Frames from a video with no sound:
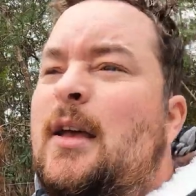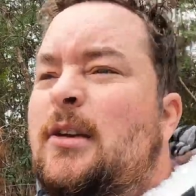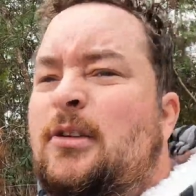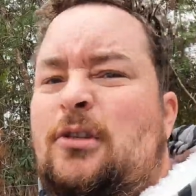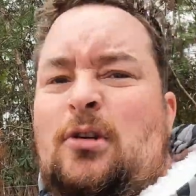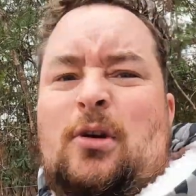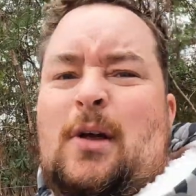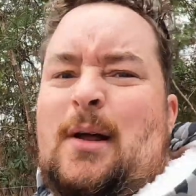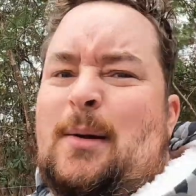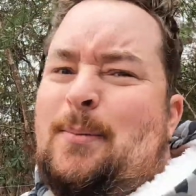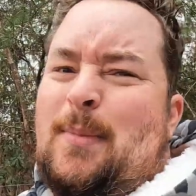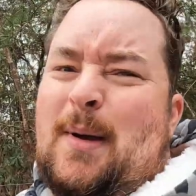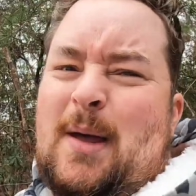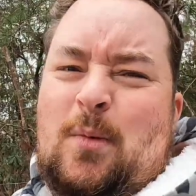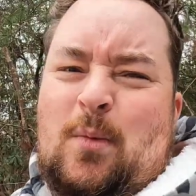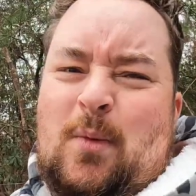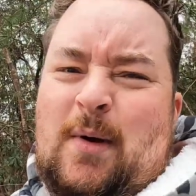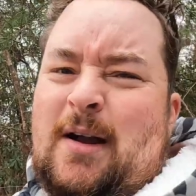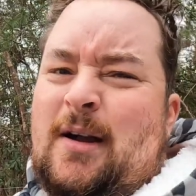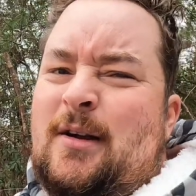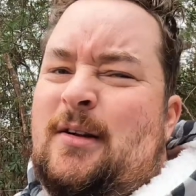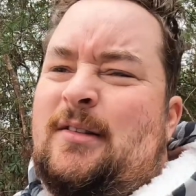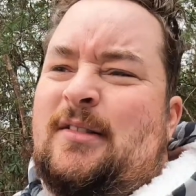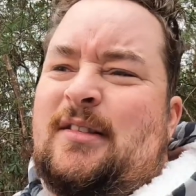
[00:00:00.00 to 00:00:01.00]
So like
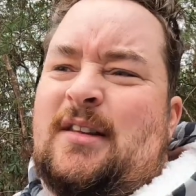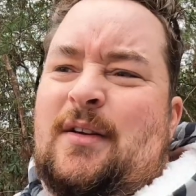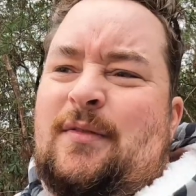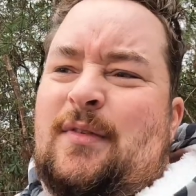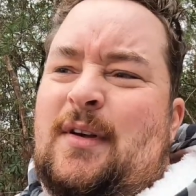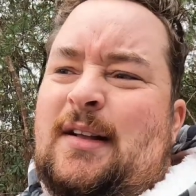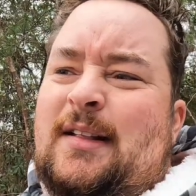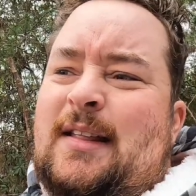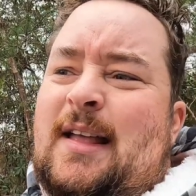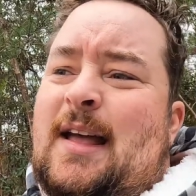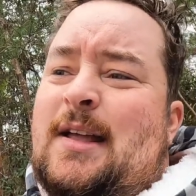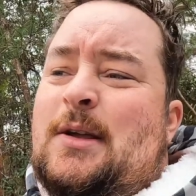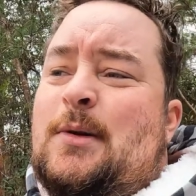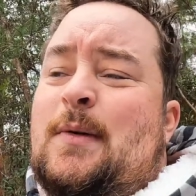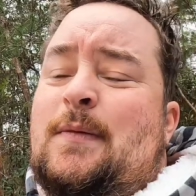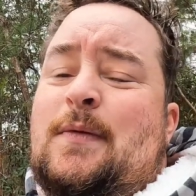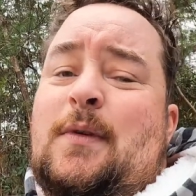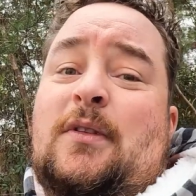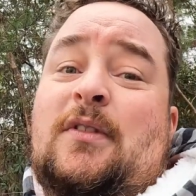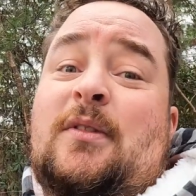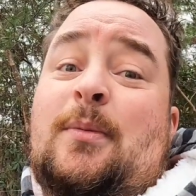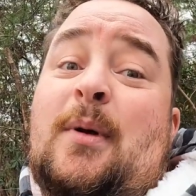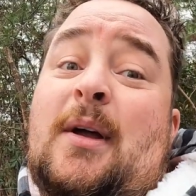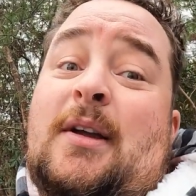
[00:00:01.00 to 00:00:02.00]
bedwear and stuff like that, you have
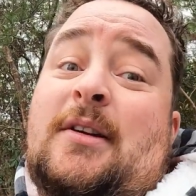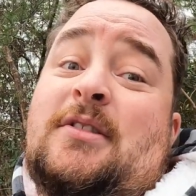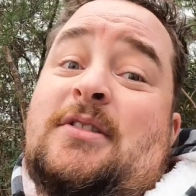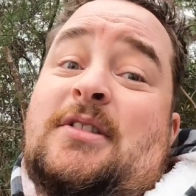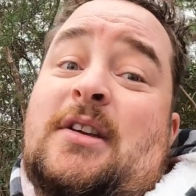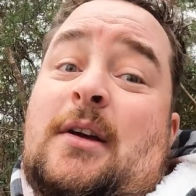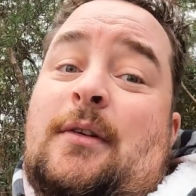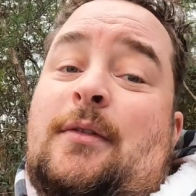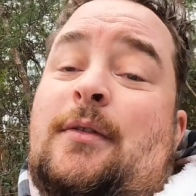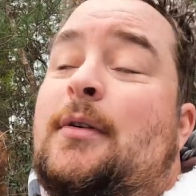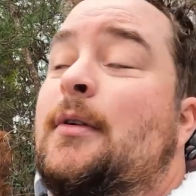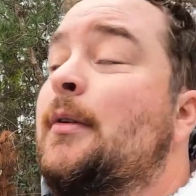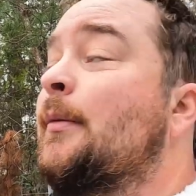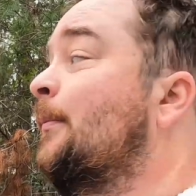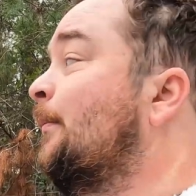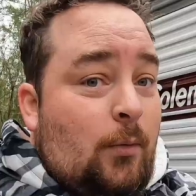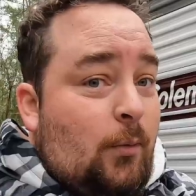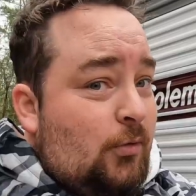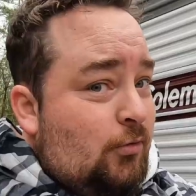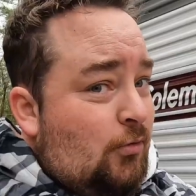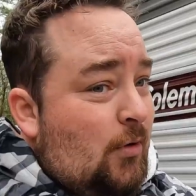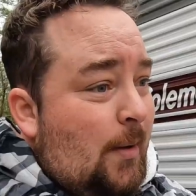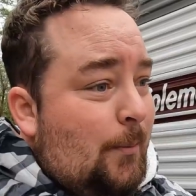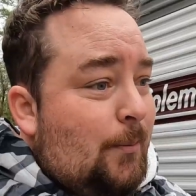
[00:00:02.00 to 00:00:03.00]
to supply yourself.
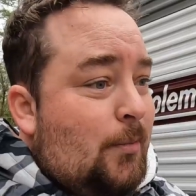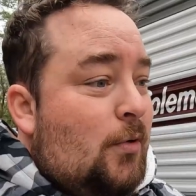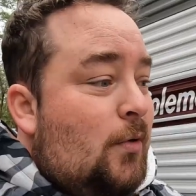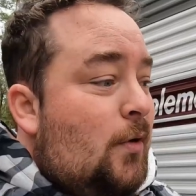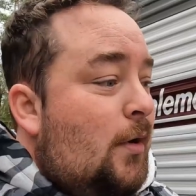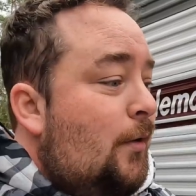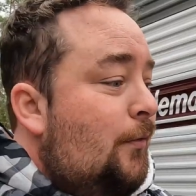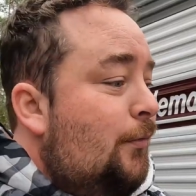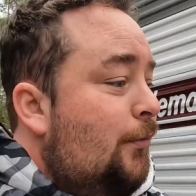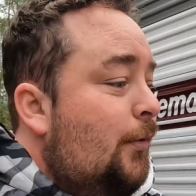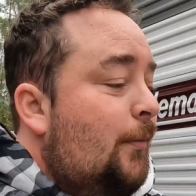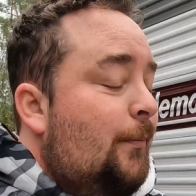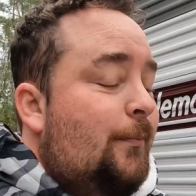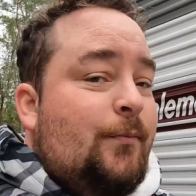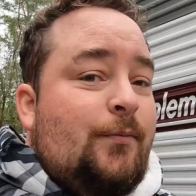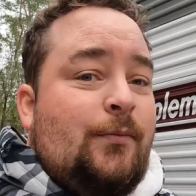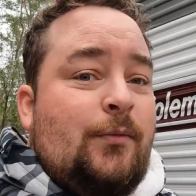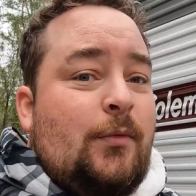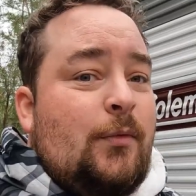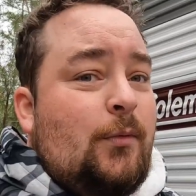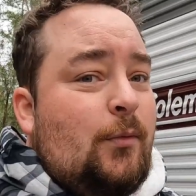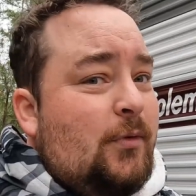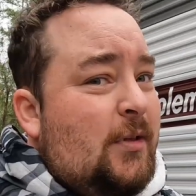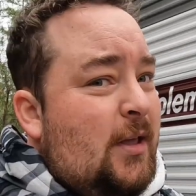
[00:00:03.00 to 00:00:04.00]
We drop it off,
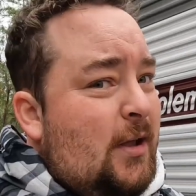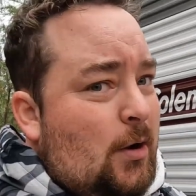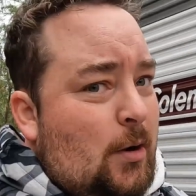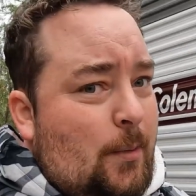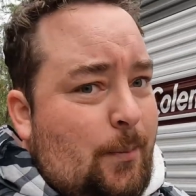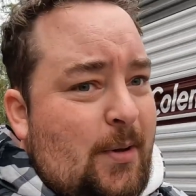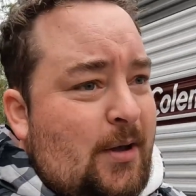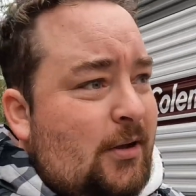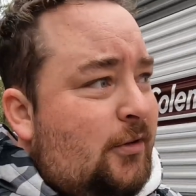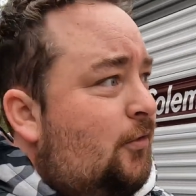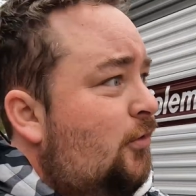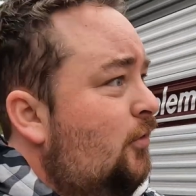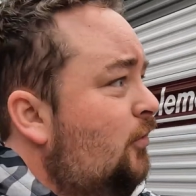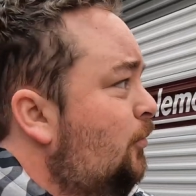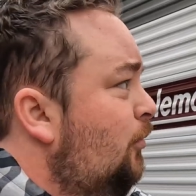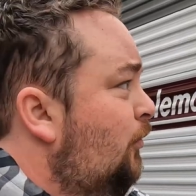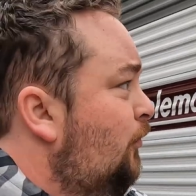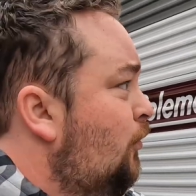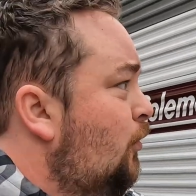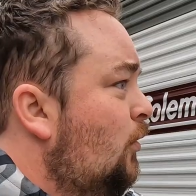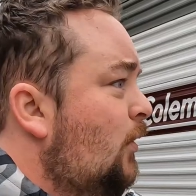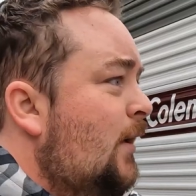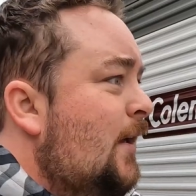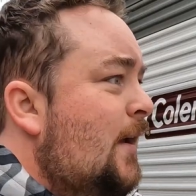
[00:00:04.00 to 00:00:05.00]
take our pictures
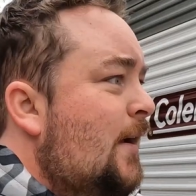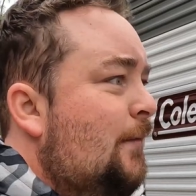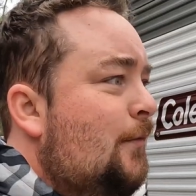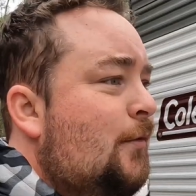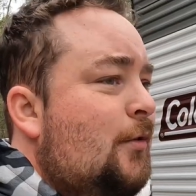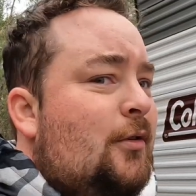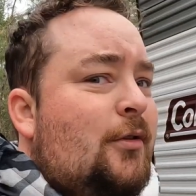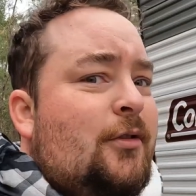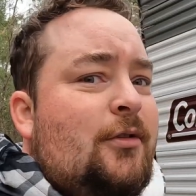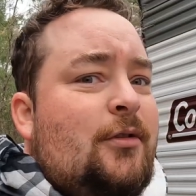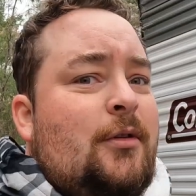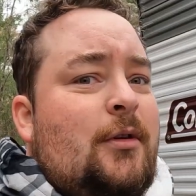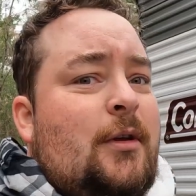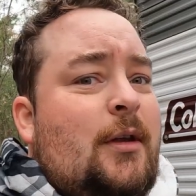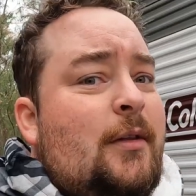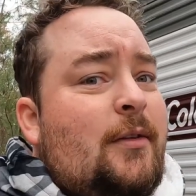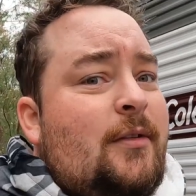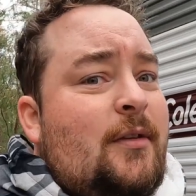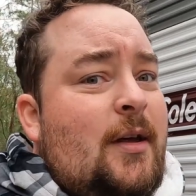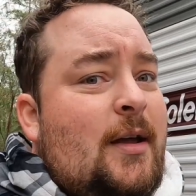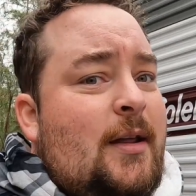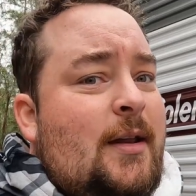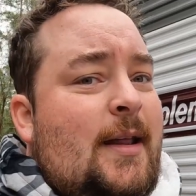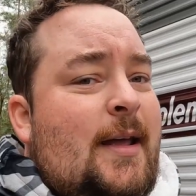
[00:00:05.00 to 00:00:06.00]
before and afters,
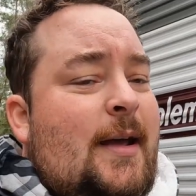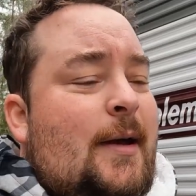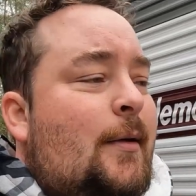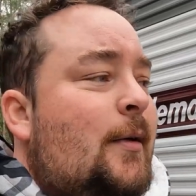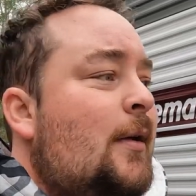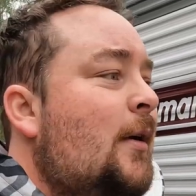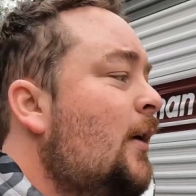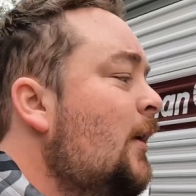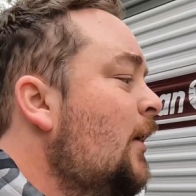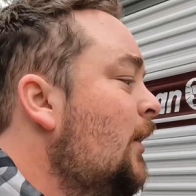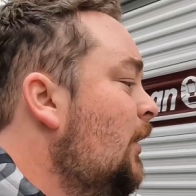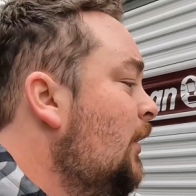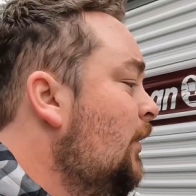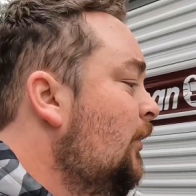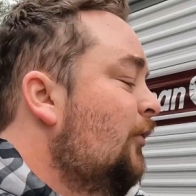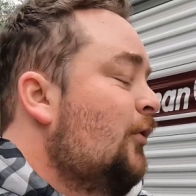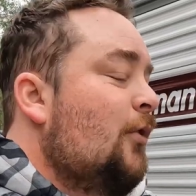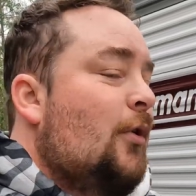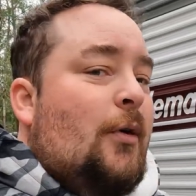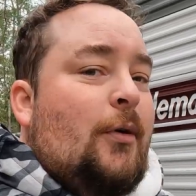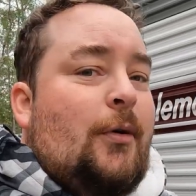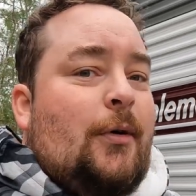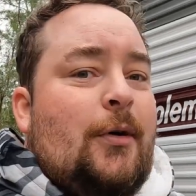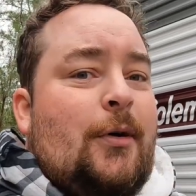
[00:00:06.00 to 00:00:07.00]
inside and out. It's
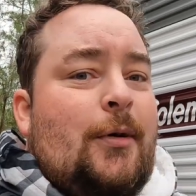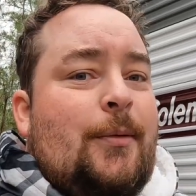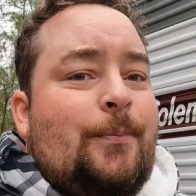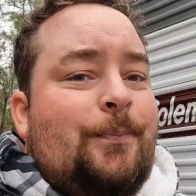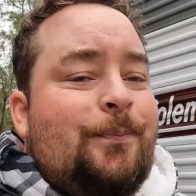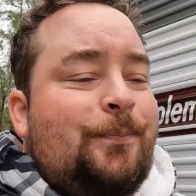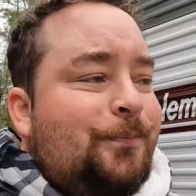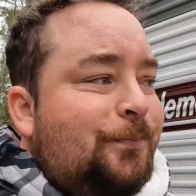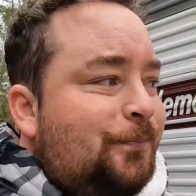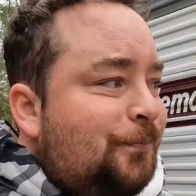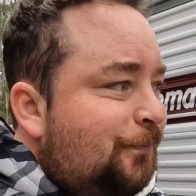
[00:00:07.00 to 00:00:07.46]
all good.